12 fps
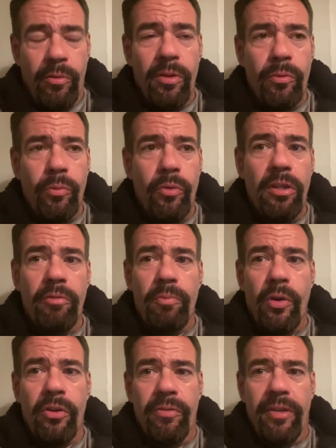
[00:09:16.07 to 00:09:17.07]
What would have
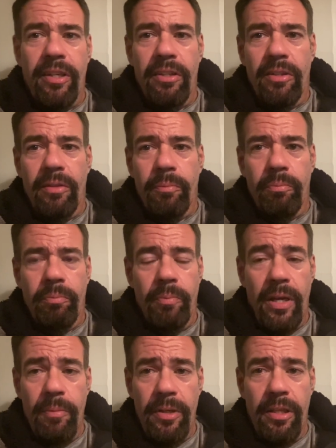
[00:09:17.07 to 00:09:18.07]
motivated them?
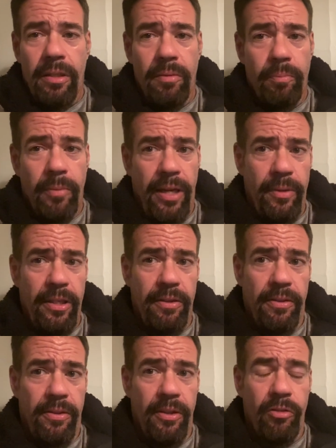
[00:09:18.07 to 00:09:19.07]
Maybe, maybe
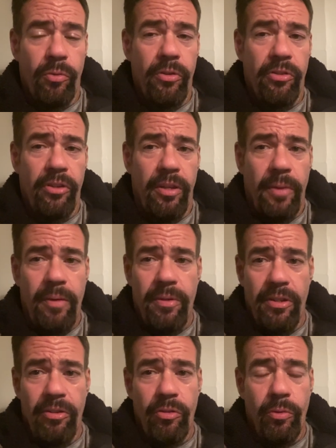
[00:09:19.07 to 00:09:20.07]
this was it. Maybe
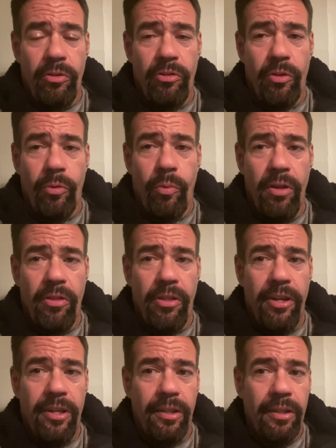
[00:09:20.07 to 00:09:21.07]
this was the one
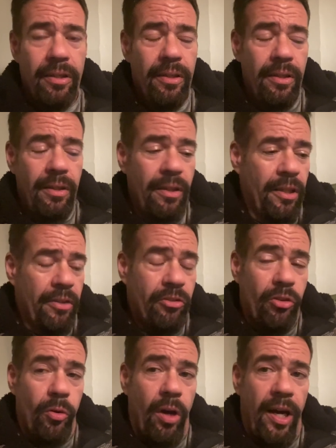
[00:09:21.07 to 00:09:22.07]
thing.
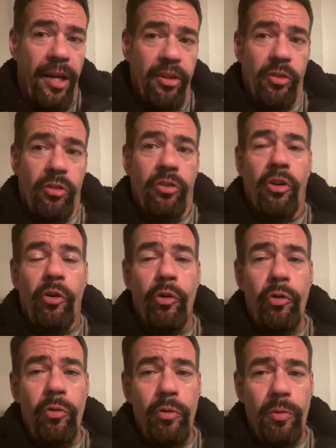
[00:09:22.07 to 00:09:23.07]
So I don't
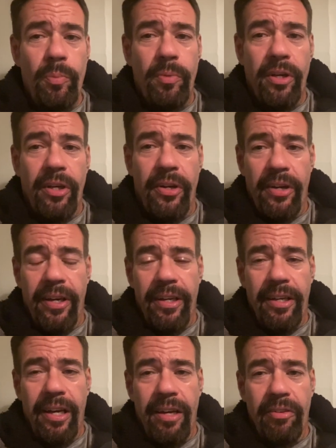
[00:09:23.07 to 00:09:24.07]
know, but
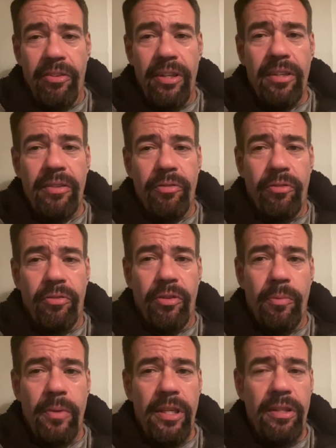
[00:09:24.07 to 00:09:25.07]
I, I think
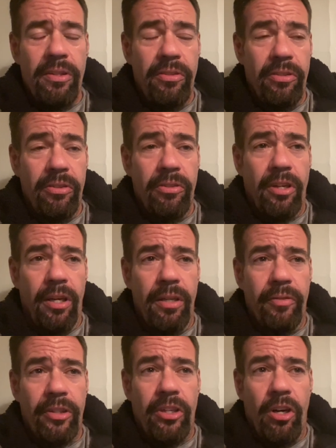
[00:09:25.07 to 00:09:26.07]
for me, this is kind
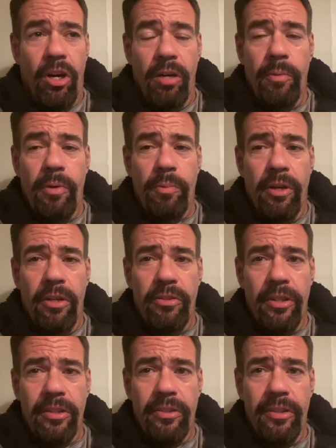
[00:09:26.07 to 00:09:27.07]
of a karma
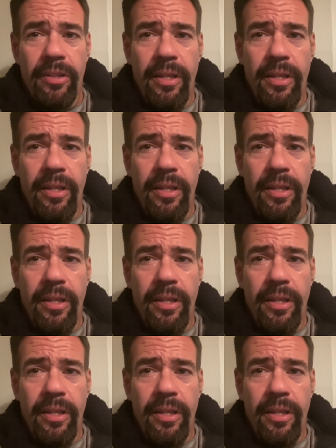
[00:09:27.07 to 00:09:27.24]
project.